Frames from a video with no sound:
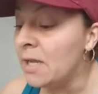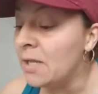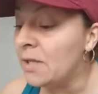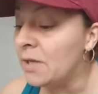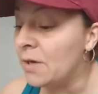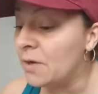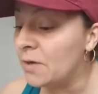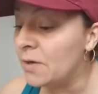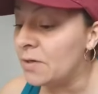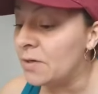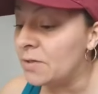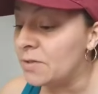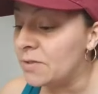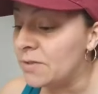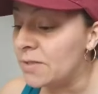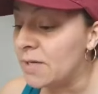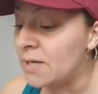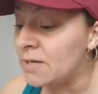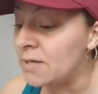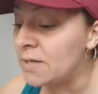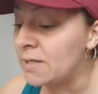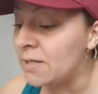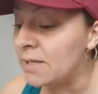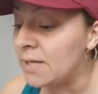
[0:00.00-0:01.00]
They're going to
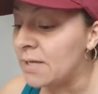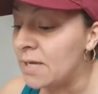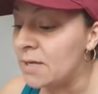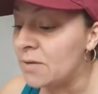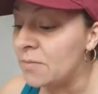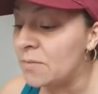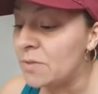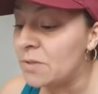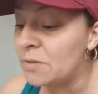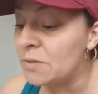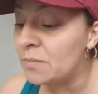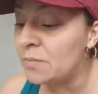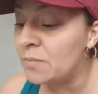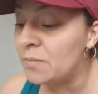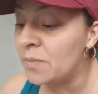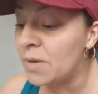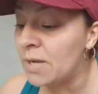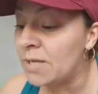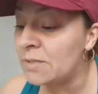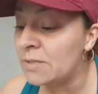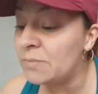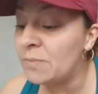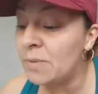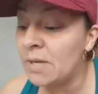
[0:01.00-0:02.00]
understand that the kingdom is,
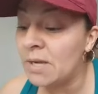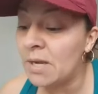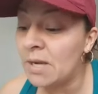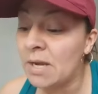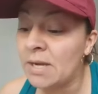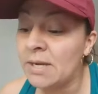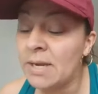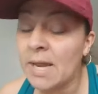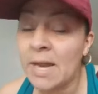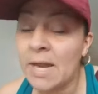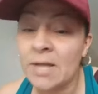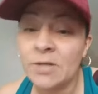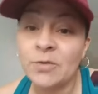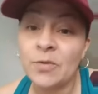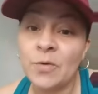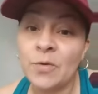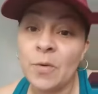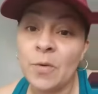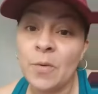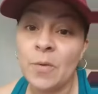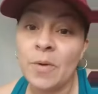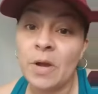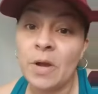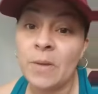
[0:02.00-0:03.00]
is beyond
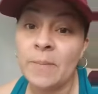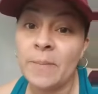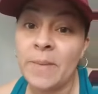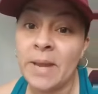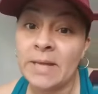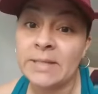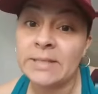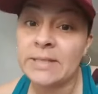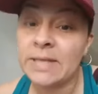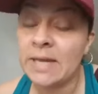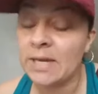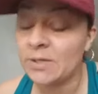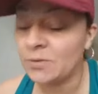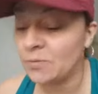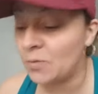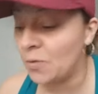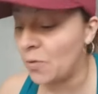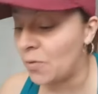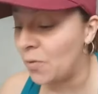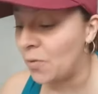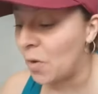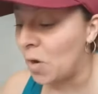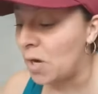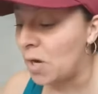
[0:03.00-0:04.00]
natural uh, man's
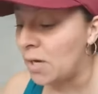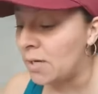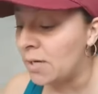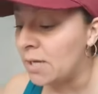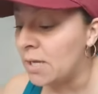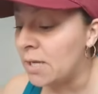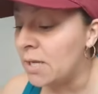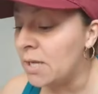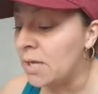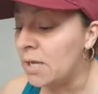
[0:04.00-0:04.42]
natural thought.